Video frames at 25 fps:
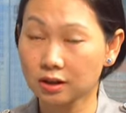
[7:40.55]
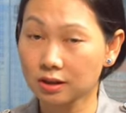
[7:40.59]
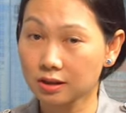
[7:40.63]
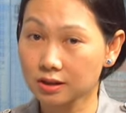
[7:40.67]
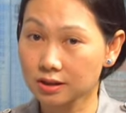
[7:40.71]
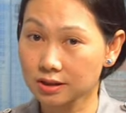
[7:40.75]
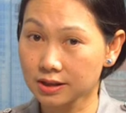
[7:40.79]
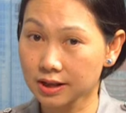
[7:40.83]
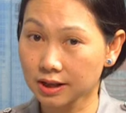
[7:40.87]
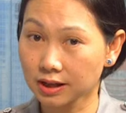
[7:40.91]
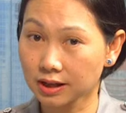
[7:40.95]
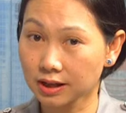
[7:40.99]

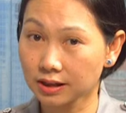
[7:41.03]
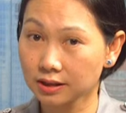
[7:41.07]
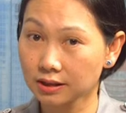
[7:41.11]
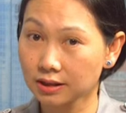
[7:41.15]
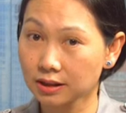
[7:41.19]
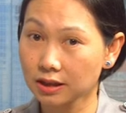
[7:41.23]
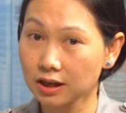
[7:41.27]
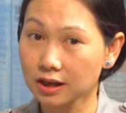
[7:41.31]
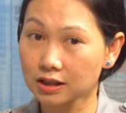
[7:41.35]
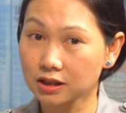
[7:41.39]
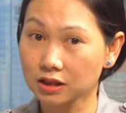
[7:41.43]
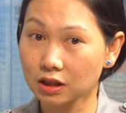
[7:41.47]
Second
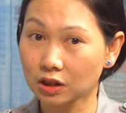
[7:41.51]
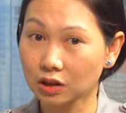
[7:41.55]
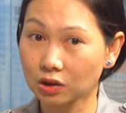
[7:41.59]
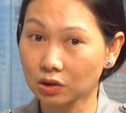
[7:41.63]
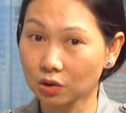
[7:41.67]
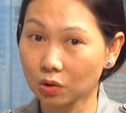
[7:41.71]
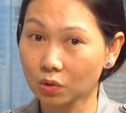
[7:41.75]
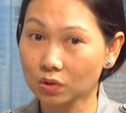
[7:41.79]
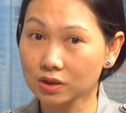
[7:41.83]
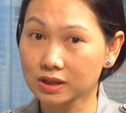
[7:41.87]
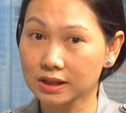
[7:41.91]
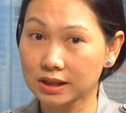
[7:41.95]
is the
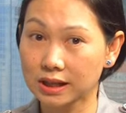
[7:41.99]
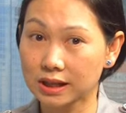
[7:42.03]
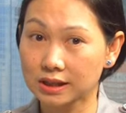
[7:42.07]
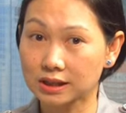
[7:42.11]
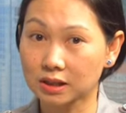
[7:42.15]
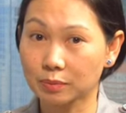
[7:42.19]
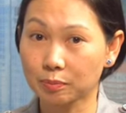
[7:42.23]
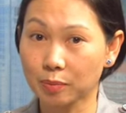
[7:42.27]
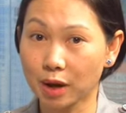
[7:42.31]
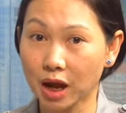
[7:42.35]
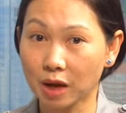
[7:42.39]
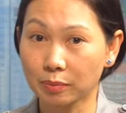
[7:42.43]

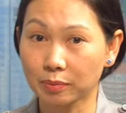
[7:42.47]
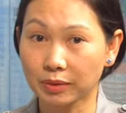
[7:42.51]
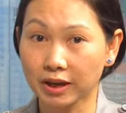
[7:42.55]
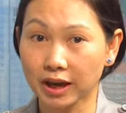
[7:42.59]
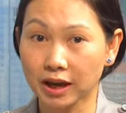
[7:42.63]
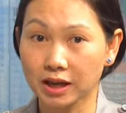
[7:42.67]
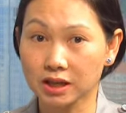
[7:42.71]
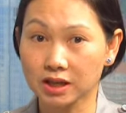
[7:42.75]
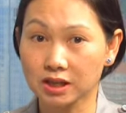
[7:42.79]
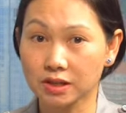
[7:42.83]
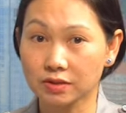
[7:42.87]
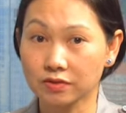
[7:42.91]
Northeast pipe
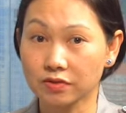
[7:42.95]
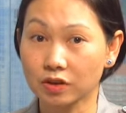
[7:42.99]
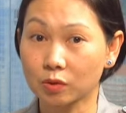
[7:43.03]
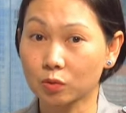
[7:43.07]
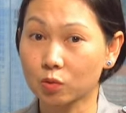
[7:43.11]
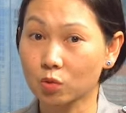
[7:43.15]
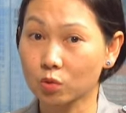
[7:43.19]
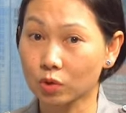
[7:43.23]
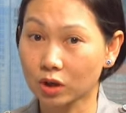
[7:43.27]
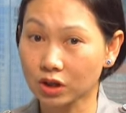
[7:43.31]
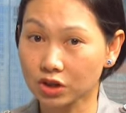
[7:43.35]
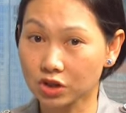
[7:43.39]
gas
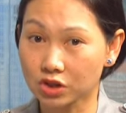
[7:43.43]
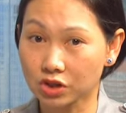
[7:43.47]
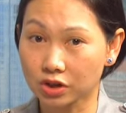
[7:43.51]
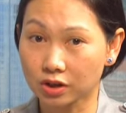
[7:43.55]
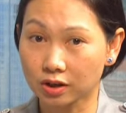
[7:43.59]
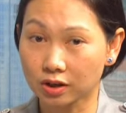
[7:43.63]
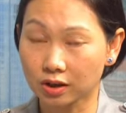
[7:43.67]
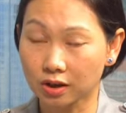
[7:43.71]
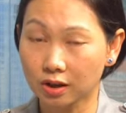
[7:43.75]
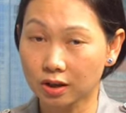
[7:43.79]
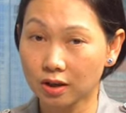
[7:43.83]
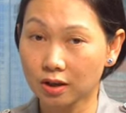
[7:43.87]
from
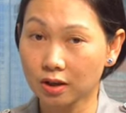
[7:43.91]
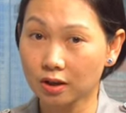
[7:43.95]
Russia.